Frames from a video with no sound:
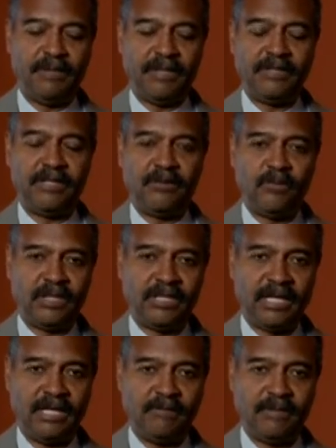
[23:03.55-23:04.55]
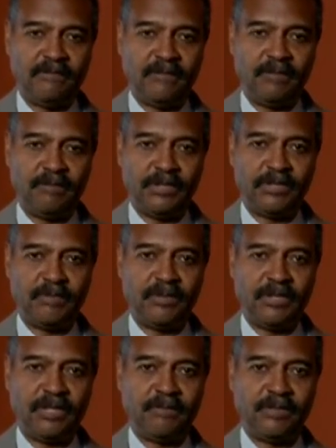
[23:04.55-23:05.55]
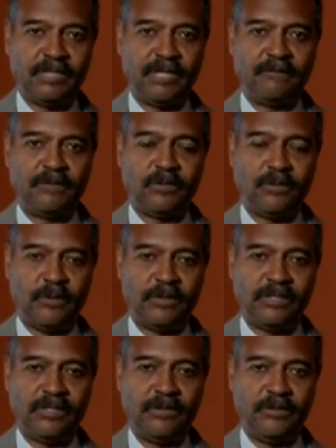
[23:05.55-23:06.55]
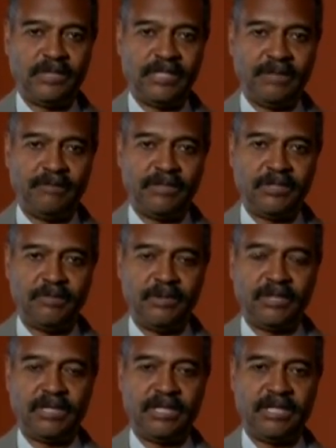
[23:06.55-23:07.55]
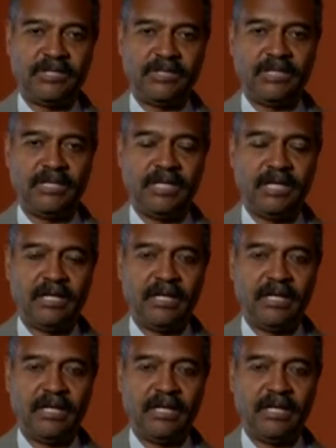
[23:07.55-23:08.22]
Bearden at one time lived in Pittsburgh himself, so there was that Pittsburgh connection,